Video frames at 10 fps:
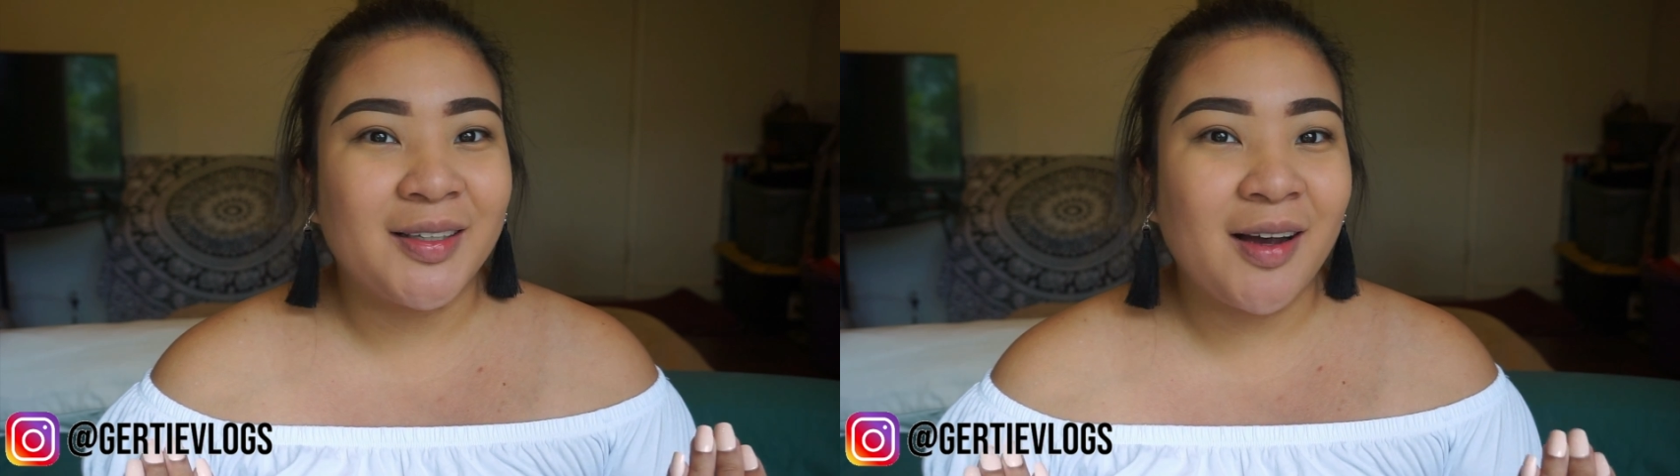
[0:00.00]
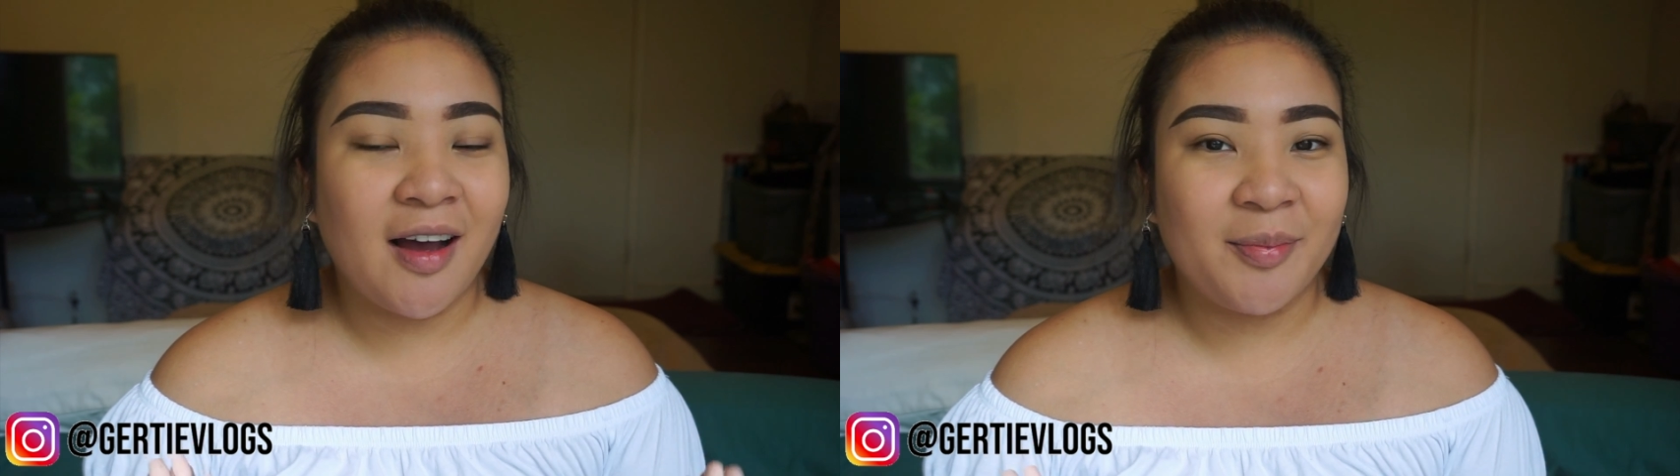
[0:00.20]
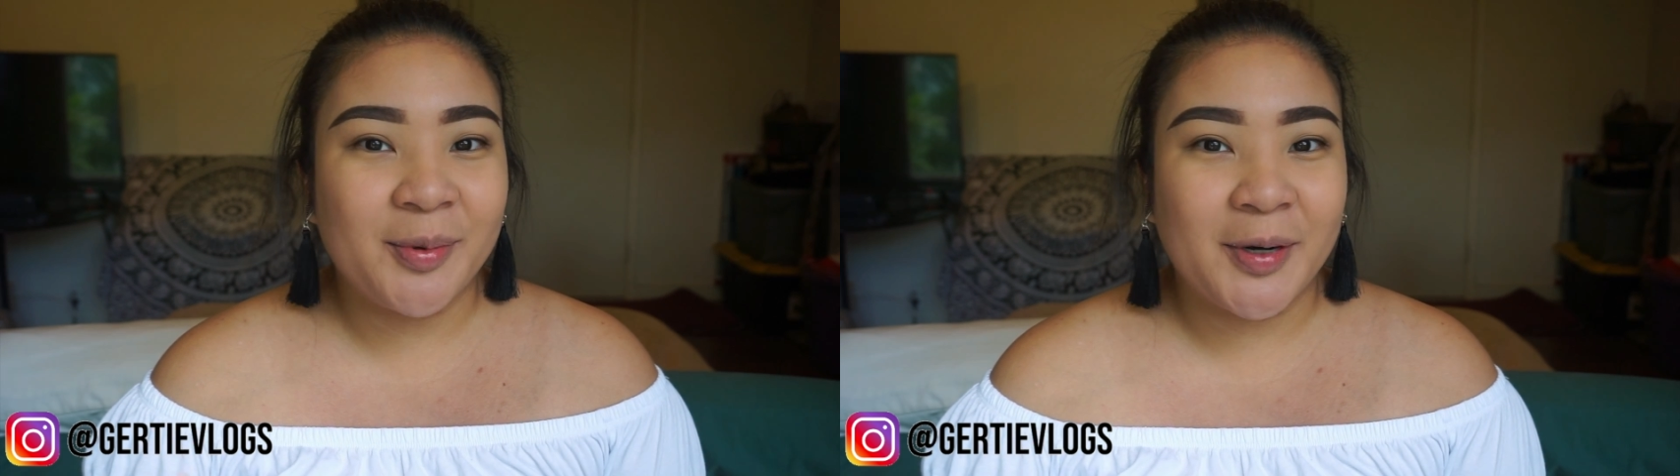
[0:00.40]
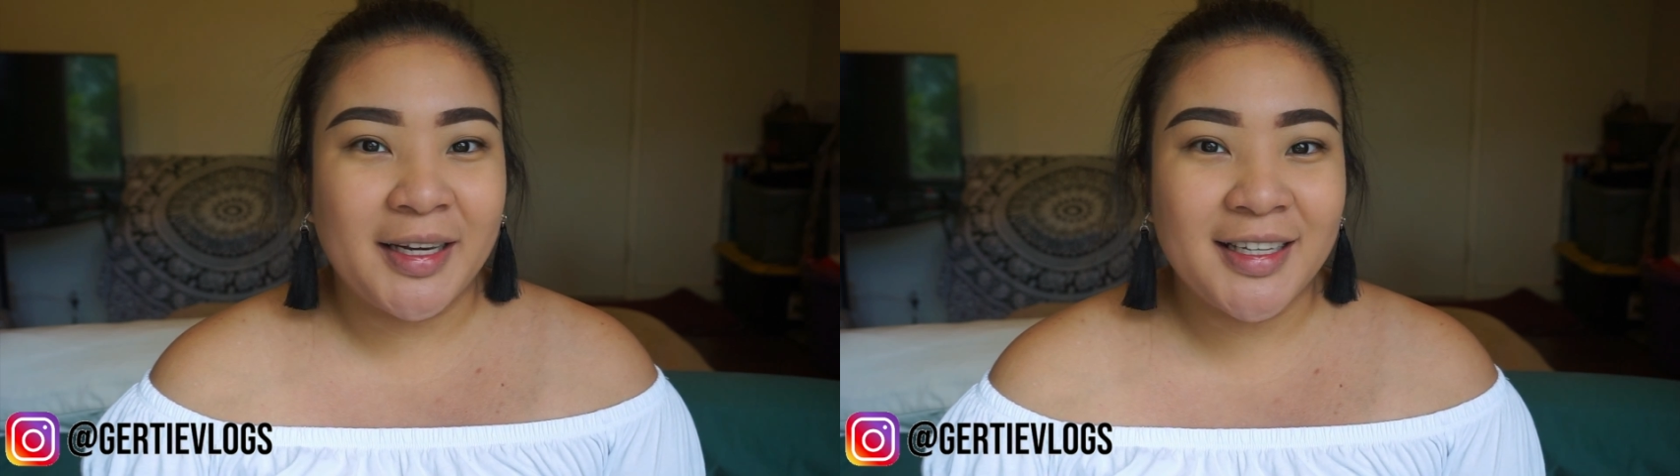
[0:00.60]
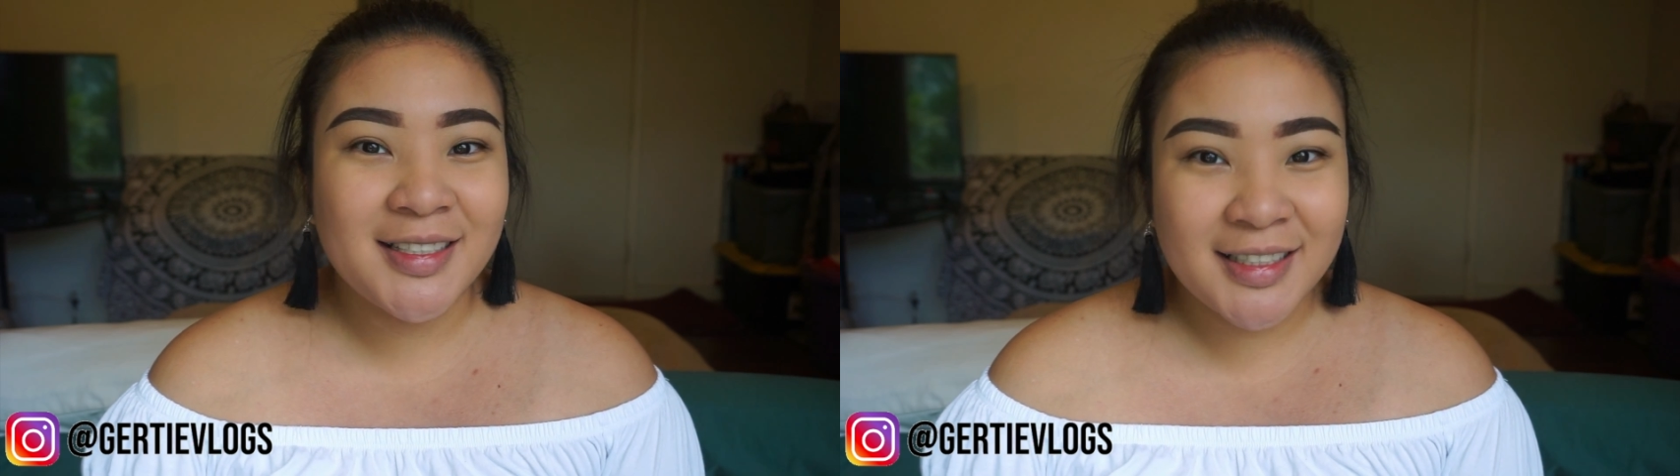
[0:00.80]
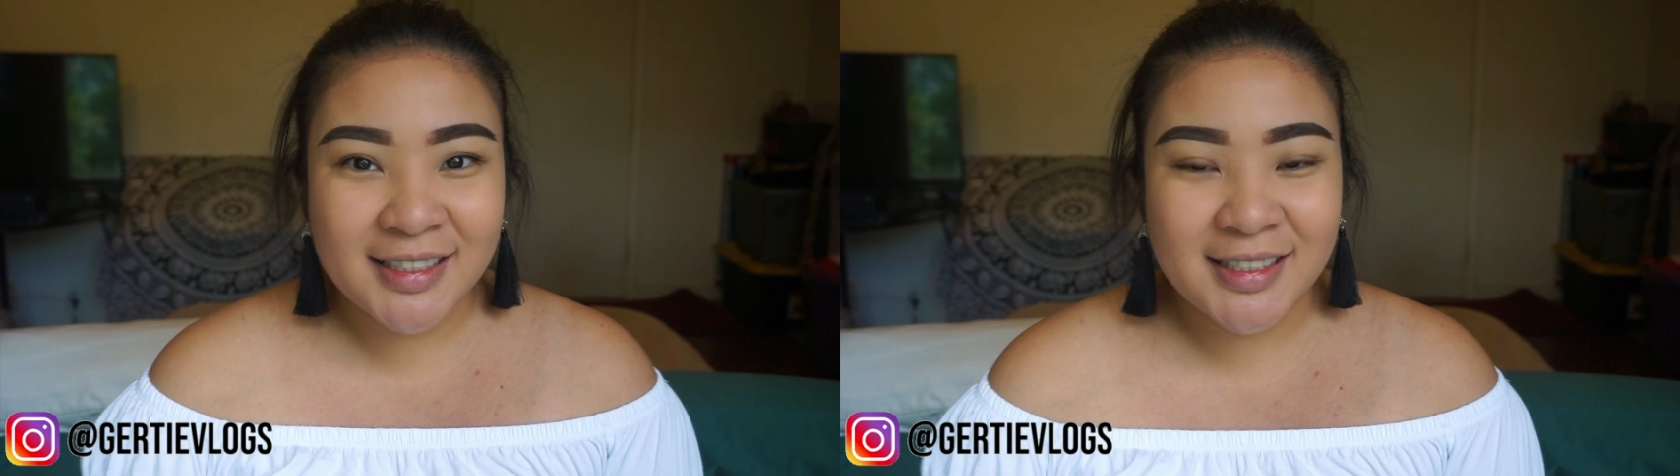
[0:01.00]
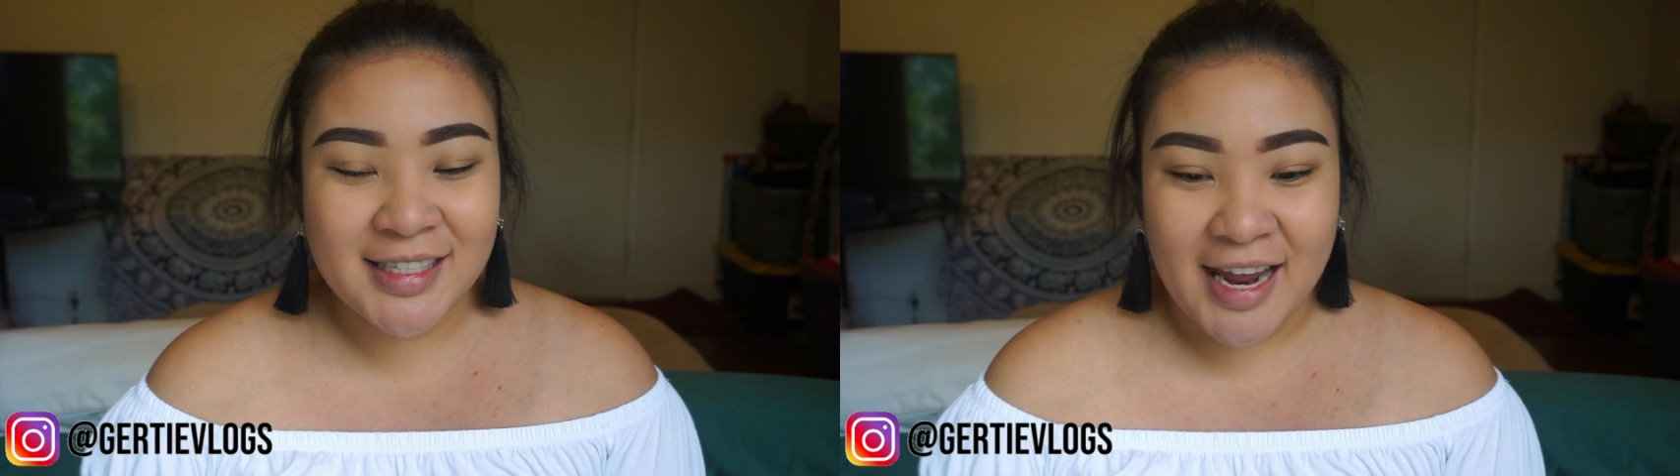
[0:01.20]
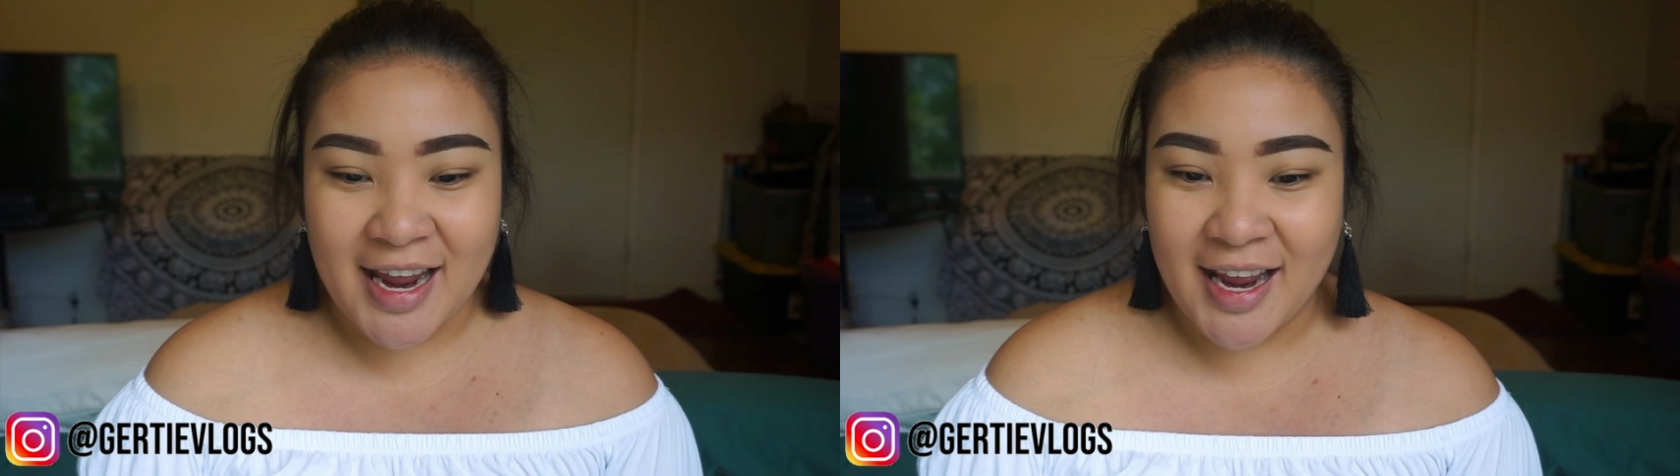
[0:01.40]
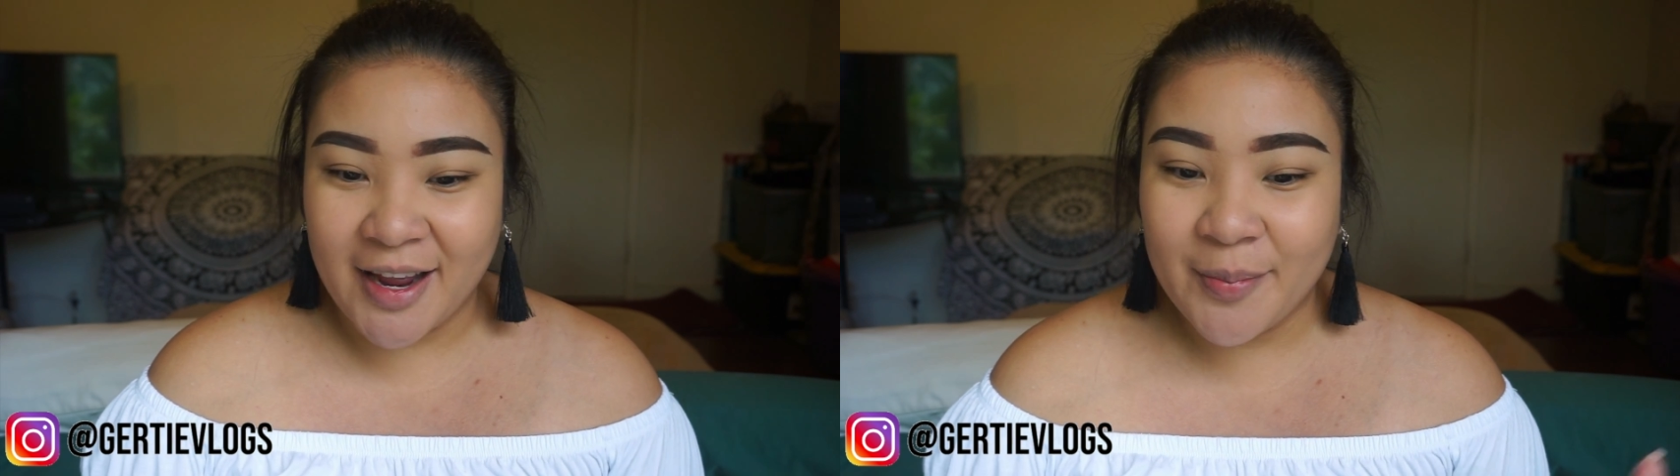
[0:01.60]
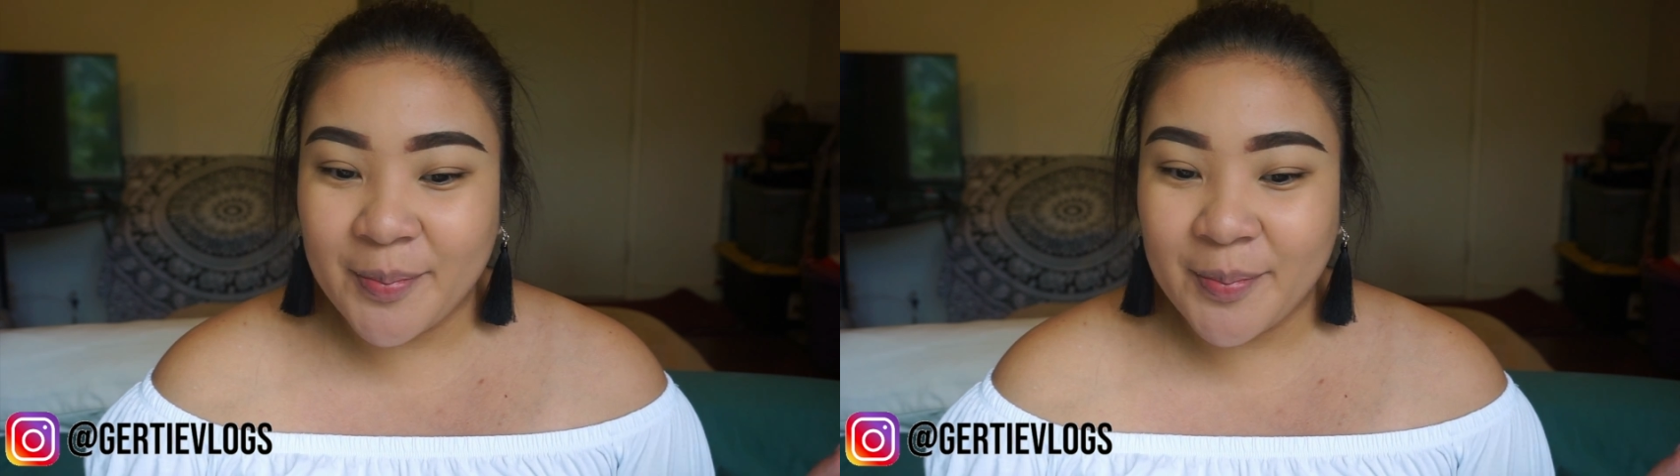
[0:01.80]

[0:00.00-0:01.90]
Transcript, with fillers: cooperating today,